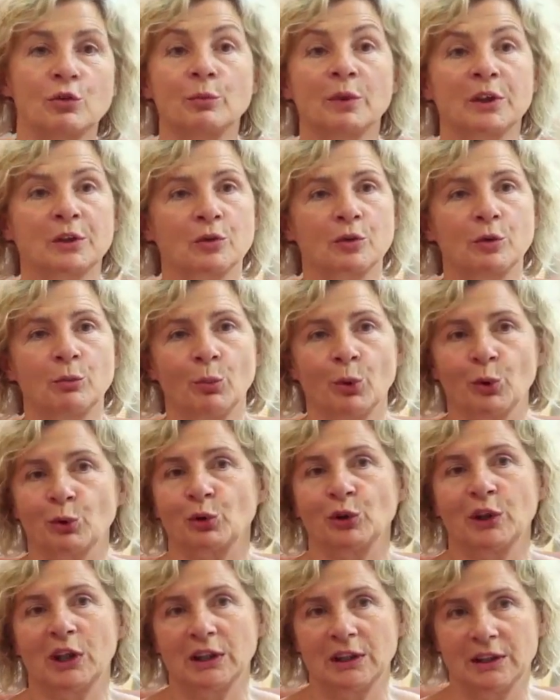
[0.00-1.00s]
which I
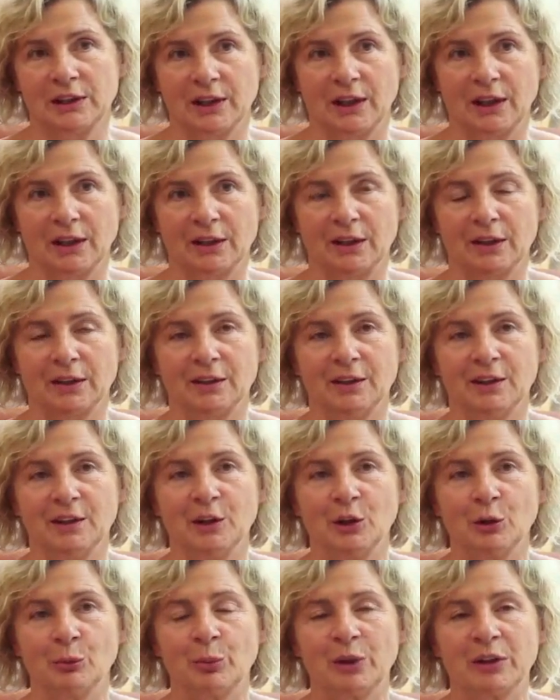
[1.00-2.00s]

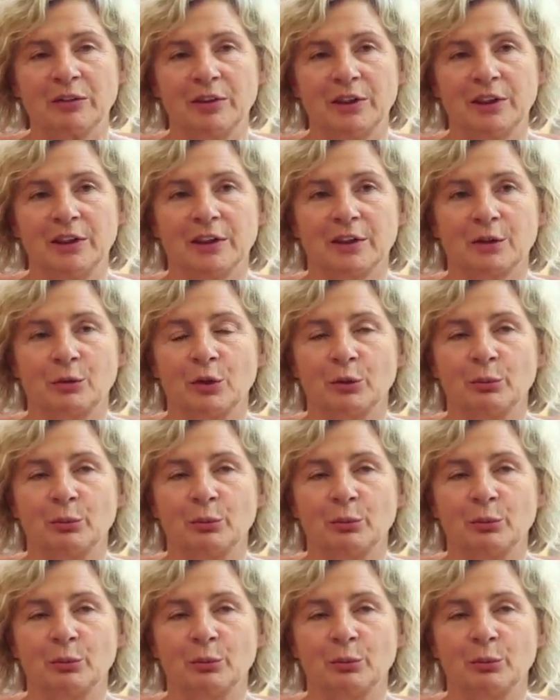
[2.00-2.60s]
interpret my